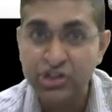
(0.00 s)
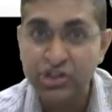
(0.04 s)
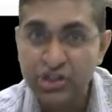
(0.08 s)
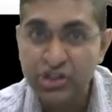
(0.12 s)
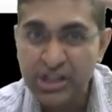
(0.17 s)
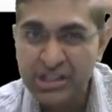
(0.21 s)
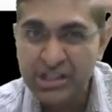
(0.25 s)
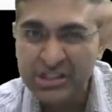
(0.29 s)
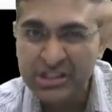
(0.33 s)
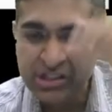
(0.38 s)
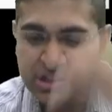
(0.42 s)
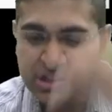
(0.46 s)

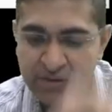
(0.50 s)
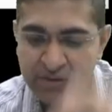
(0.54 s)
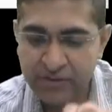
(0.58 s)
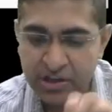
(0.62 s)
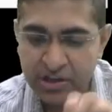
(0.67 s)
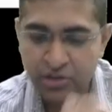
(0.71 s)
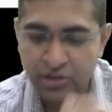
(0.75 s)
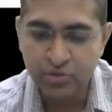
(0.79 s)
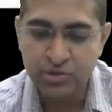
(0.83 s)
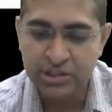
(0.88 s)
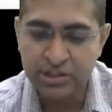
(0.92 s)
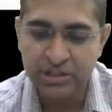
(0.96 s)
just the way
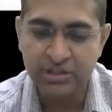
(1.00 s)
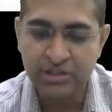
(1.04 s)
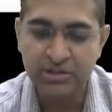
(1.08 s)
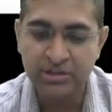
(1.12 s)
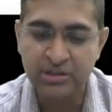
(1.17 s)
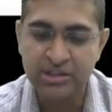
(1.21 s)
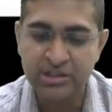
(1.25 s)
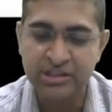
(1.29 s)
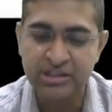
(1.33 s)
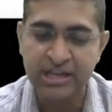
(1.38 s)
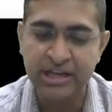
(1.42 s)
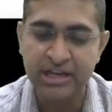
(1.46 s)
you see in
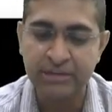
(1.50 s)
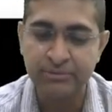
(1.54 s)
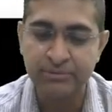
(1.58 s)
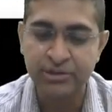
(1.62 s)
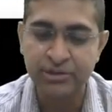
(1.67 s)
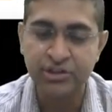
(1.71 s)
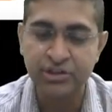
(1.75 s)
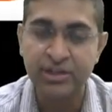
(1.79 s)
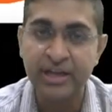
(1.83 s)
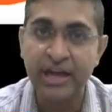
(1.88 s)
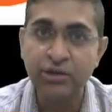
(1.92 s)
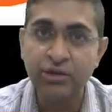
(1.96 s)
this
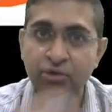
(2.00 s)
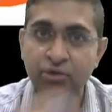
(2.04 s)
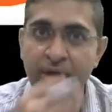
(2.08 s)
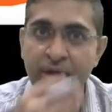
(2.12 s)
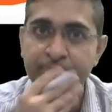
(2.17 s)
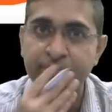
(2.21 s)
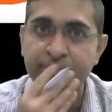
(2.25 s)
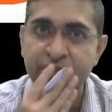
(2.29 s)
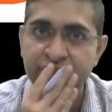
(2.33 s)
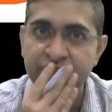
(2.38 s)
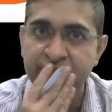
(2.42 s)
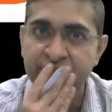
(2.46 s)
animation. Can you
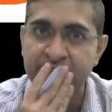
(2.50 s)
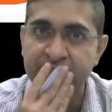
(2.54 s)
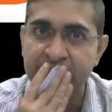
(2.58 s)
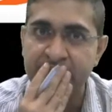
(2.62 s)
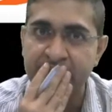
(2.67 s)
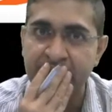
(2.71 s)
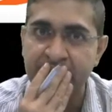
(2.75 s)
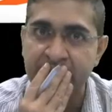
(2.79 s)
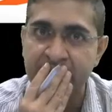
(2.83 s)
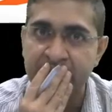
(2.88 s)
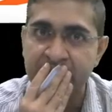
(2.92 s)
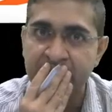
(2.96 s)
appreciate
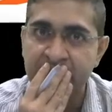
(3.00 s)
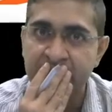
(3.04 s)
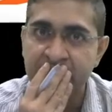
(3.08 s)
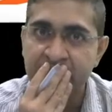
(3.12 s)
that?